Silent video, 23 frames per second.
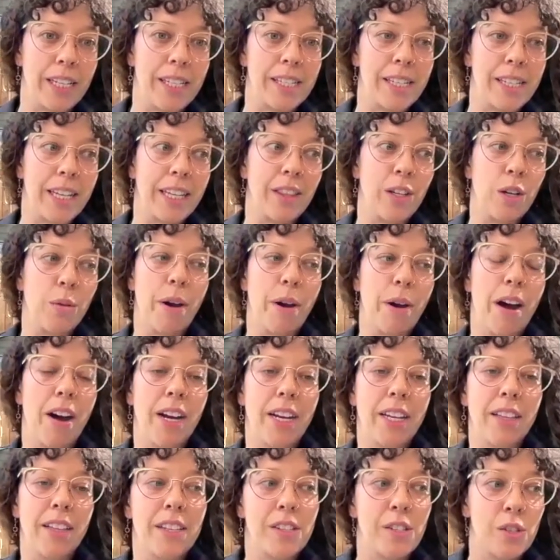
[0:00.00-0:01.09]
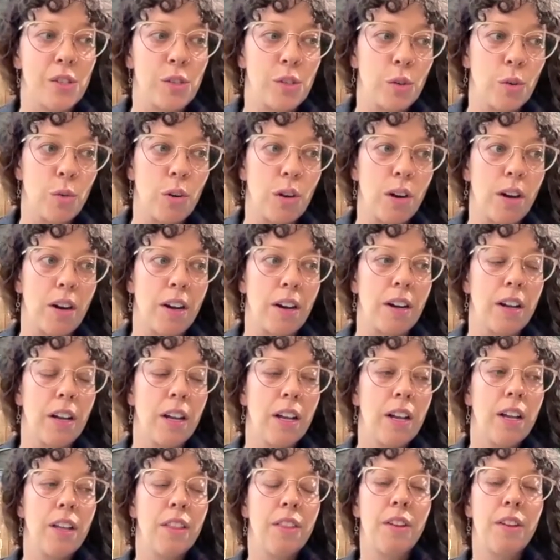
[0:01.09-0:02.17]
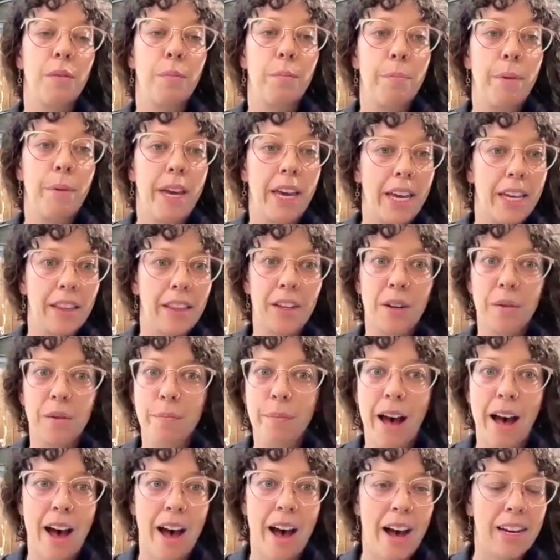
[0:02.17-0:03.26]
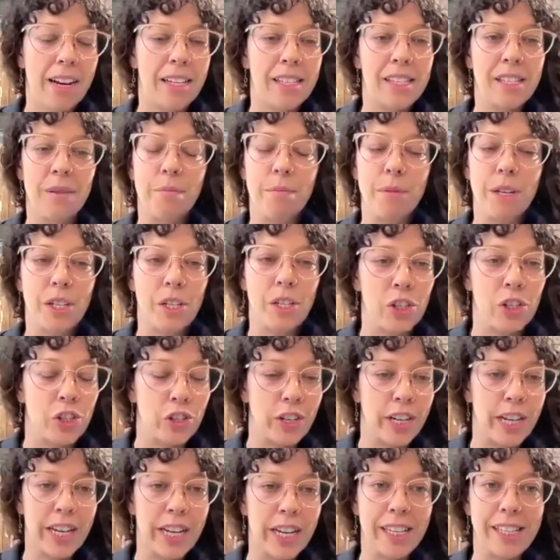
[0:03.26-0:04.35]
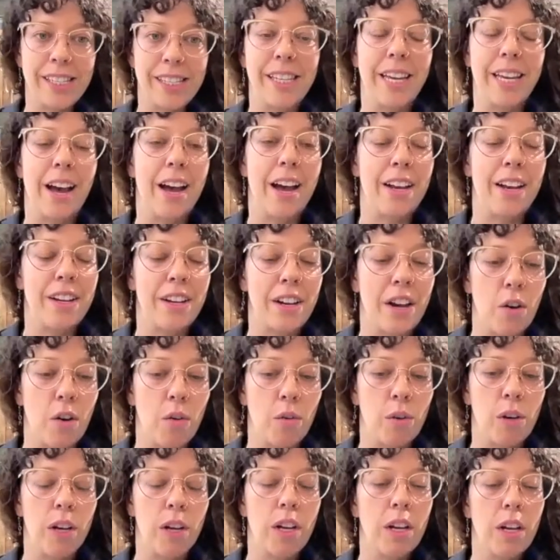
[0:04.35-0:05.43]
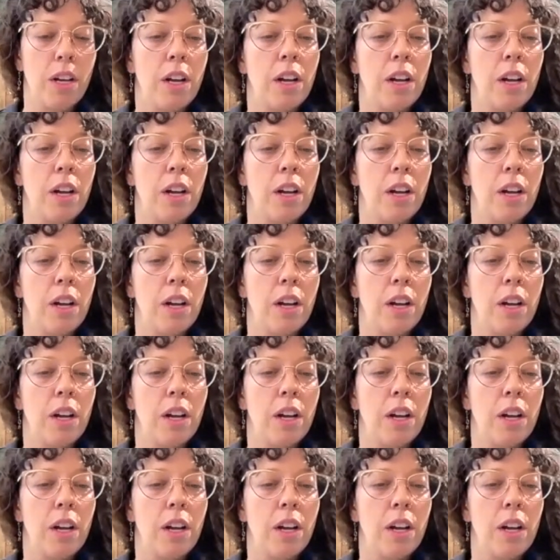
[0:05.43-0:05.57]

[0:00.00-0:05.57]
It's like they're behind this door, they're big, they're bad, it's a mystery, it's the unknown.